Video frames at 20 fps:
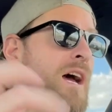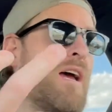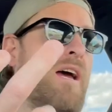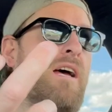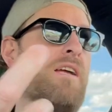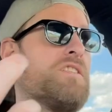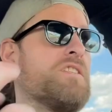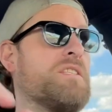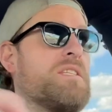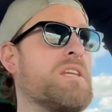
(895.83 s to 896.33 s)

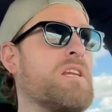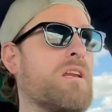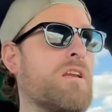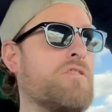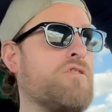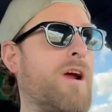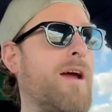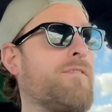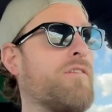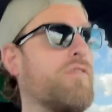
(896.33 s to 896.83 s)
just need to
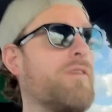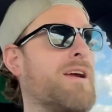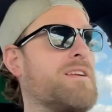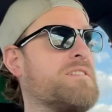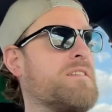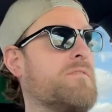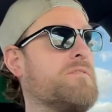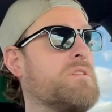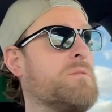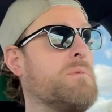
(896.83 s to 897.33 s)
drive
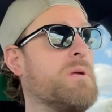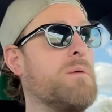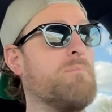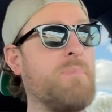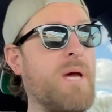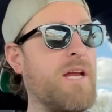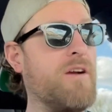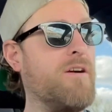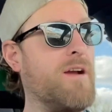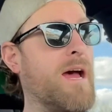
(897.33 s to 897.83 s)
aggressive to be
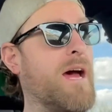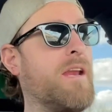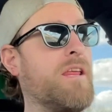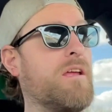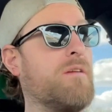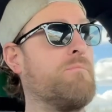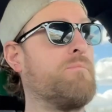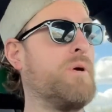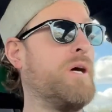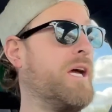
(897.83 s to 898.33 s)
better at
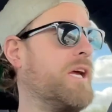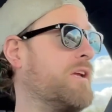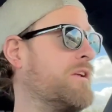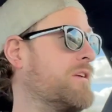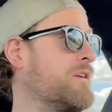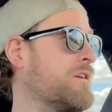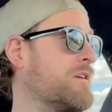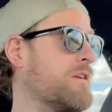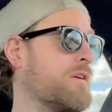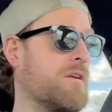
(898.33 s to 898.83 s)
it. But
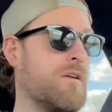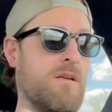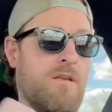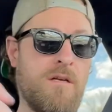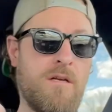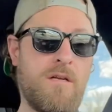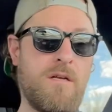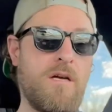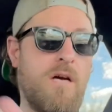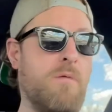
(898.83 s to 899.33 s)

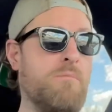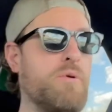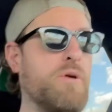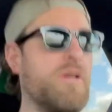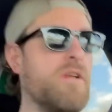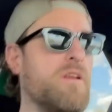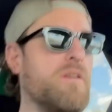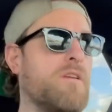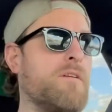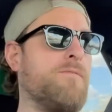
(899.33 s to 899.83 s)
I'll put
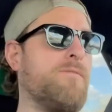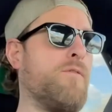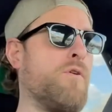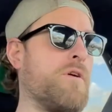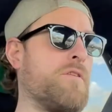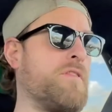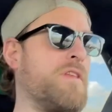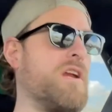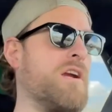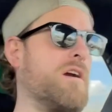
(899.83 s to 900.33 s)
it into
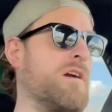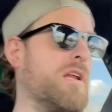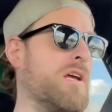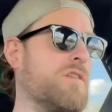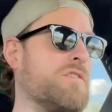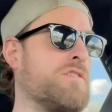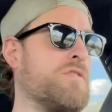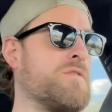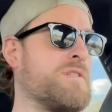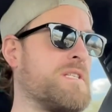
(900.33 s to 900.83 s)
4th gear and I'll
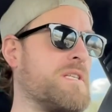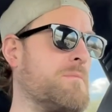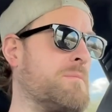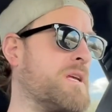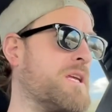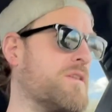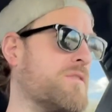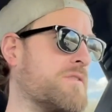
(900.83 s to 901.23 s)
do some heel